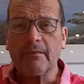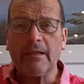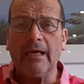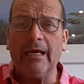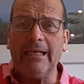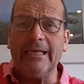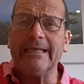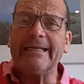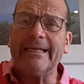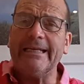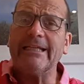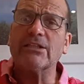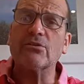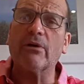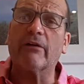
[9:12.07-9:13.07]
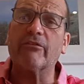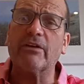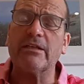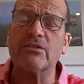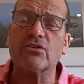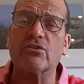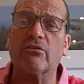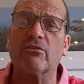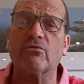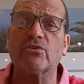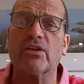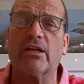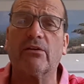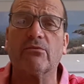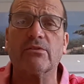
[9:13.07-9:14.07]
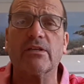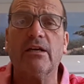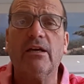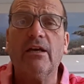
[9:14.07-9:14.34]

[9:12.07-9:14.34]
and linking into other historical channels.